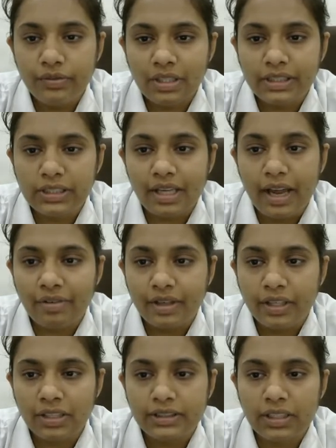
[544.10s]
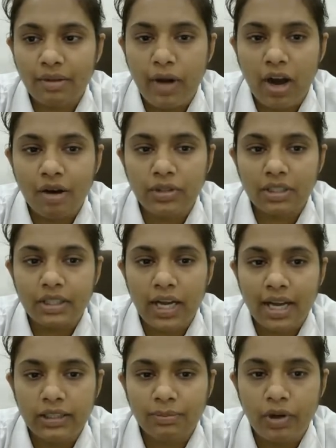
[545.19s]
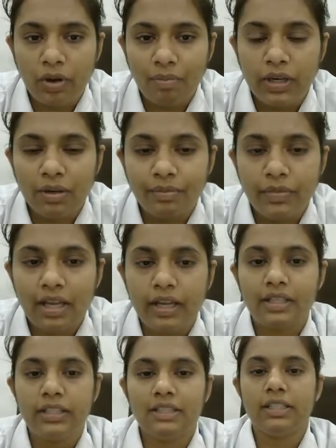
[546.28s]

which the evidence about a health problem is